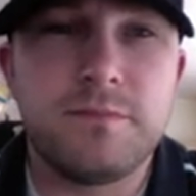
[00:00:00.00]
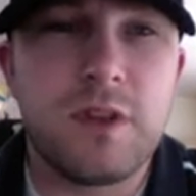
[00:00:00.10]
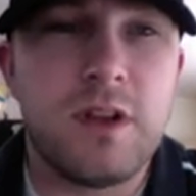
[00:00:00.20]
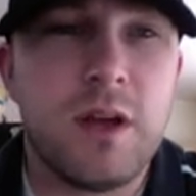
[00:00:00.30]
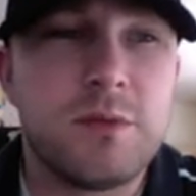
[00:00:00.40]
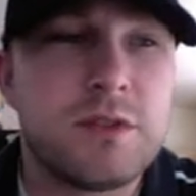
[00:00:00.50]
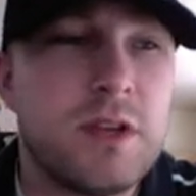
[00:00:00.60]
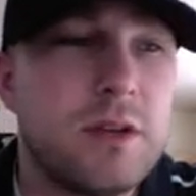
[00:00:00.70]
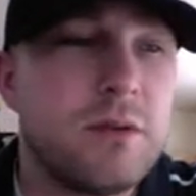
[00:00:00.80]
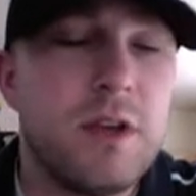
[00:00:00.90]
No, I'm just
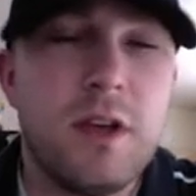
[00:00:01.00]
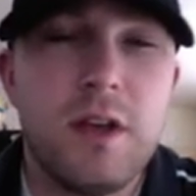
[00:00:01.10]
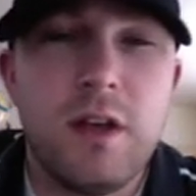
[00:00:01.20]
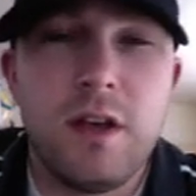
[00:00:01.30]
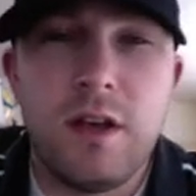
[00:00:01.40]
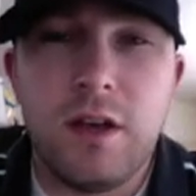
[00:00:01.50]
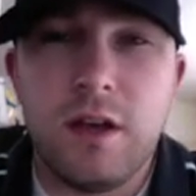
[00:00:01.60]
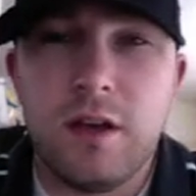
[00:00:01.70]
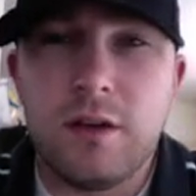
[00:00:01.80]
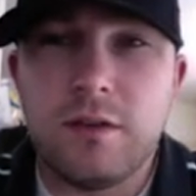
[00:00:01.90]
kidding.
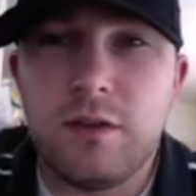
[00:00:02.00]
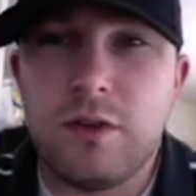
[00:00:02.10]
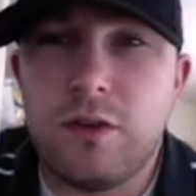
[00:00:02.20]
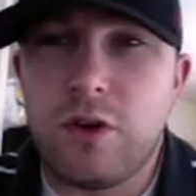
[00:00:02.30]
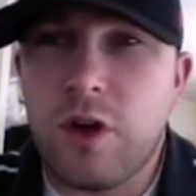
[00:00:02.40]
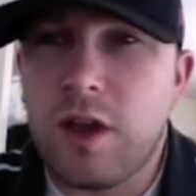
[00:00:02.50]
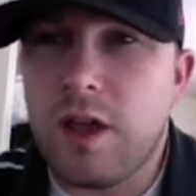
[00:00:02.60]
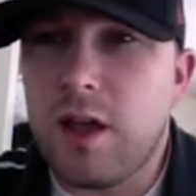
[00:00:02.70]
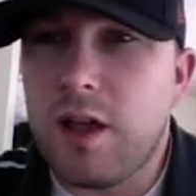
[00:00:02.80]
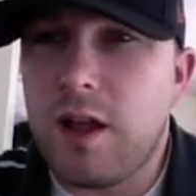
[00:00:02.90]
You're a great
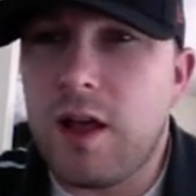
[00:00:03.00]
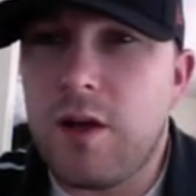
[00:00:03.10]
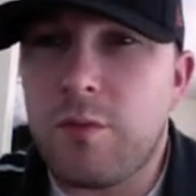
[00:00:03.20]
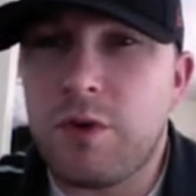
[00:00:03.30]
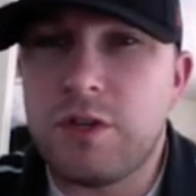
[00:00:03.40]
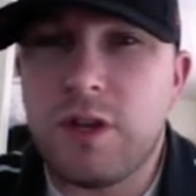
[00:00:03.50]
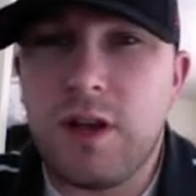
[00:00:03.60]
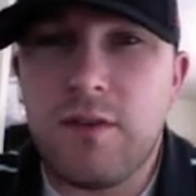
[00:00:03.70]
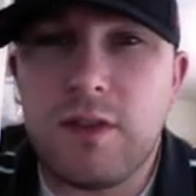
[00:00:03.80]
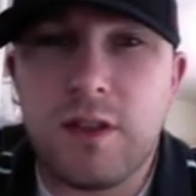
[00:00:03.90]
guy, and I appreciate
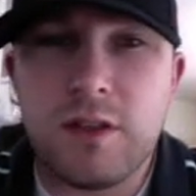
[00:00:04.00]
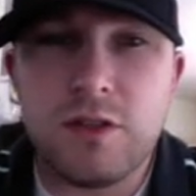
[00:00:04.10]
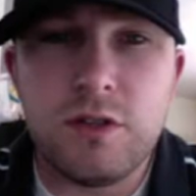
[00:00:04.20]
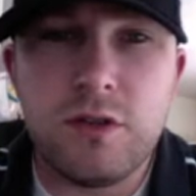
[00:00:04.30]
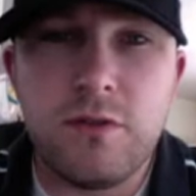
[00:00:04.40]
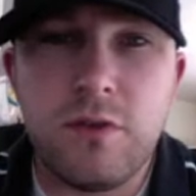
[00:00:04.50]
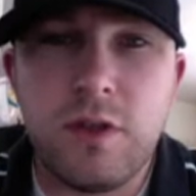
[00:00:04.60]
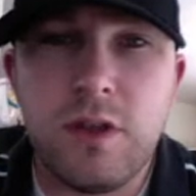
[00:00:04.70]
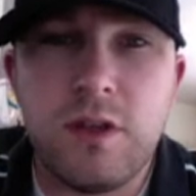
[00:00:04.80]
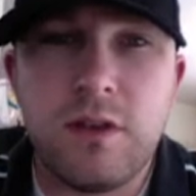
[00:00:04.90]
everything that you do for
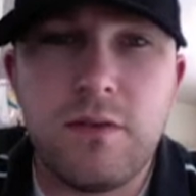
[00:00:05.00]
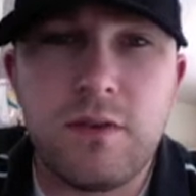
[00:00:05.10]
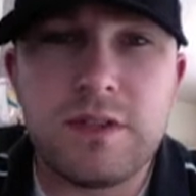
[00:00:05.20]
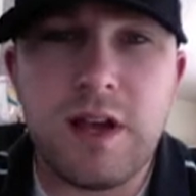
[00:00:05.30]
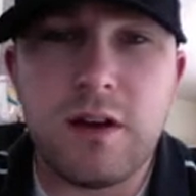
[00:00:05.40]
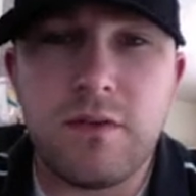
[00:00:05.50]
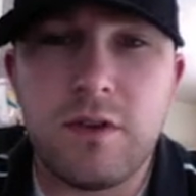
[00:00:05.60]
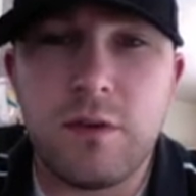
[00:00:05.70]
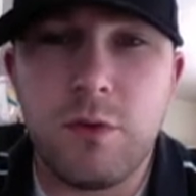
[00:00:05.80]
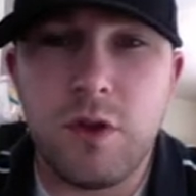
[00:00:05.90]
the photography
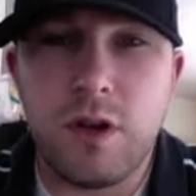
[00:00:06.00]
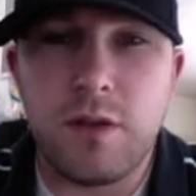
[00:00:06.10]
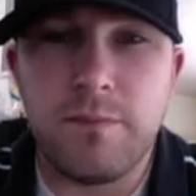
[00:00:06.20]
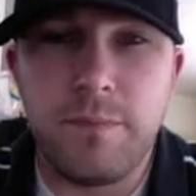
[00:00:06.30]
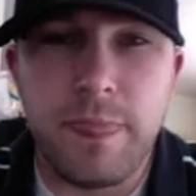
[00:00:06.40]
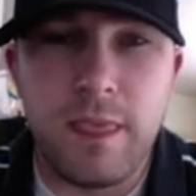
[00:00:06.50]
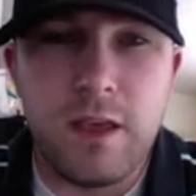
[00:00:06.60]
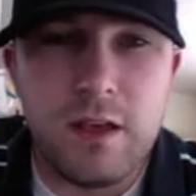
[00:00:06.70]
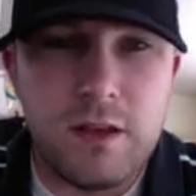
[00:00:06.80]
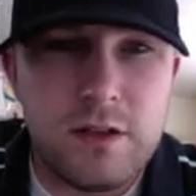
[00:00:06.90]
community.
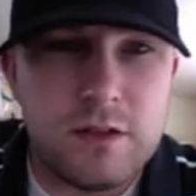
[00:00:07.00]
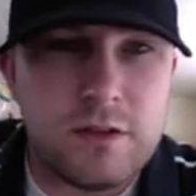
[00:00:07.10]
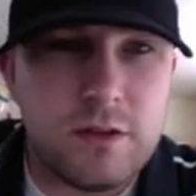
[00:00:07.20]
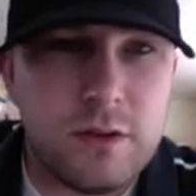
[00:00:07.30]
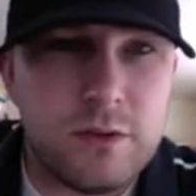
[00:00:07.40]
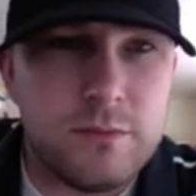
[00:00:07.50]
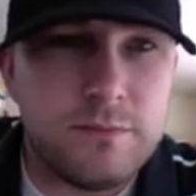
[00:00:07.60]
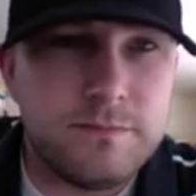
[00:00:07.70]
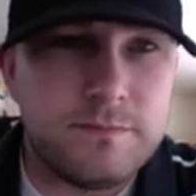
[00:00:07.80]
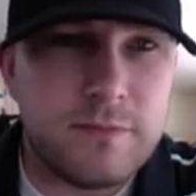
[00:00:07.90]
So
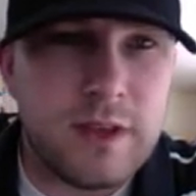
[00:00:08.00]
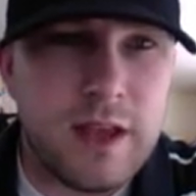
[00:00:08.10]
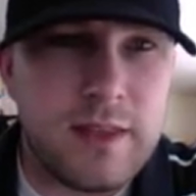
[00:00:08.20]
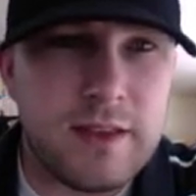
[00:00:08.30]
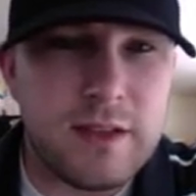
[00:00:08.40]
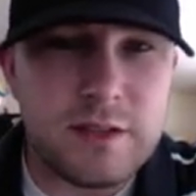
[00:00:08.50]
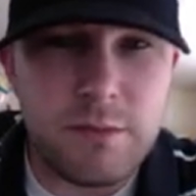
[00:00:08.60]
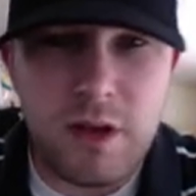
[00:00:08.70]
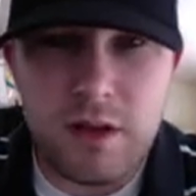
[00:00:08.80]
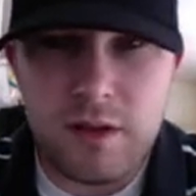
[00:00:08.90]
I think that's
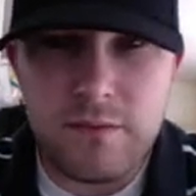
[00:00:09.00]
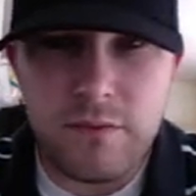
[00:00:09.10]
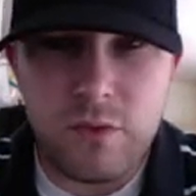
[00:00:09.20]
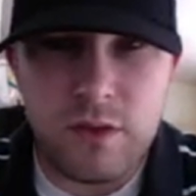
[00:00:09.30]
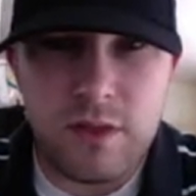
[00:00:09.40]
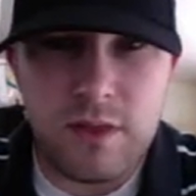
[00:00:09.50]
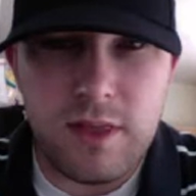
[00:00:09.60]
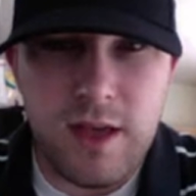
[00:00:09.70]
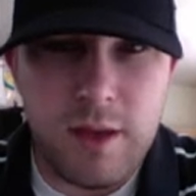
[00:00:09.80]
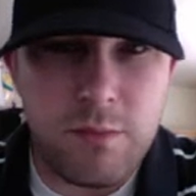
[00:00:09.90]
about it for
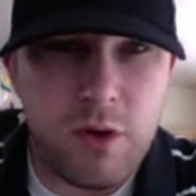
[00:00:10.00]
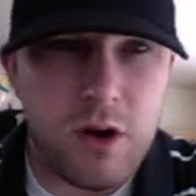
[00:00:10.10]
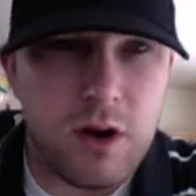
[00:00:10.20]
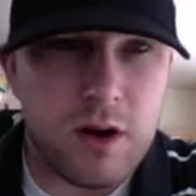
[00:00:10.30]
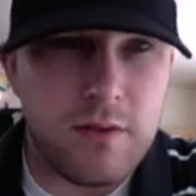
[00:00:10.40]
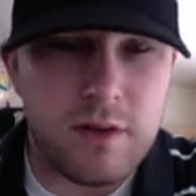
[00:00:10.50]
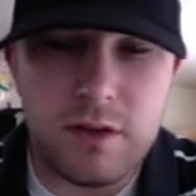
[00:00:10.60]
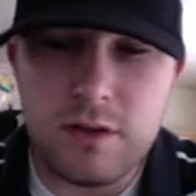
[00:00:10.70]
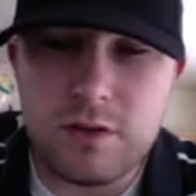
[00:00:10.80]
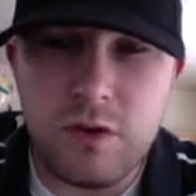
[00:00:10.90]
that part of it.
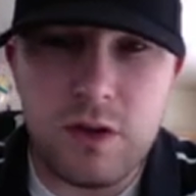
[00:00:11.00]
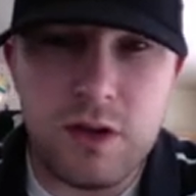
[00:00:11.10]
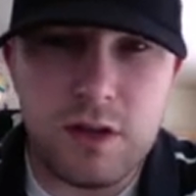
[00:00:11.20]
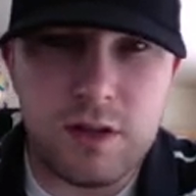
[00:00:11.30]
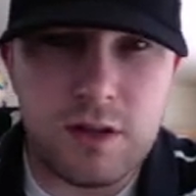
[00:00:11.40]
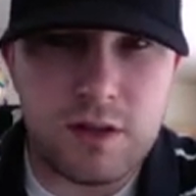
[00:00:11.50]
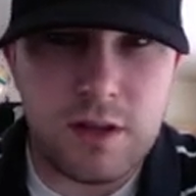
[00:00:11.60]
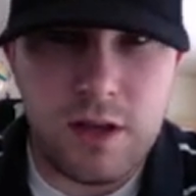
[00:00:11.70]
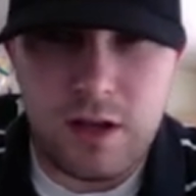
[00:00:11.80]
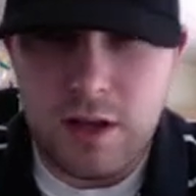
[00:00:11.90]
Let's go ahead and click
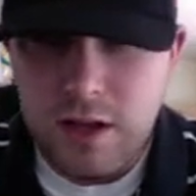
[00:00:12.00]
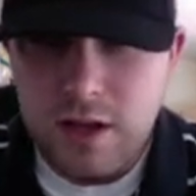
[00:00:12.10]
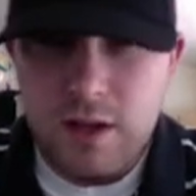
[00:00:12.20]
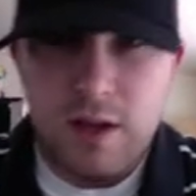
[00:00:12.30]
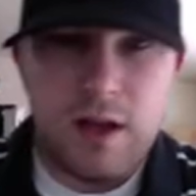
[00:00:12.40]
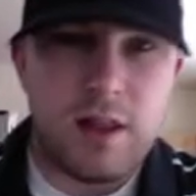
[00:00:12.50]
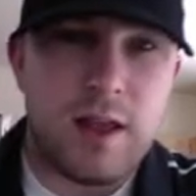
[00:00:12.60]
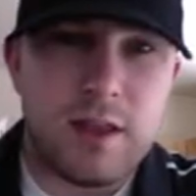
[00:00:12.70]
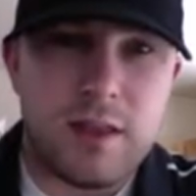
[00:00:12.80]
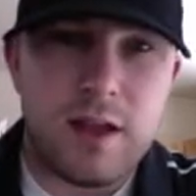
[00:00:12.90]
that. I
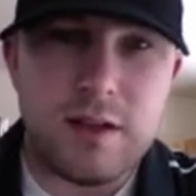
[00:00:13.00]
like that.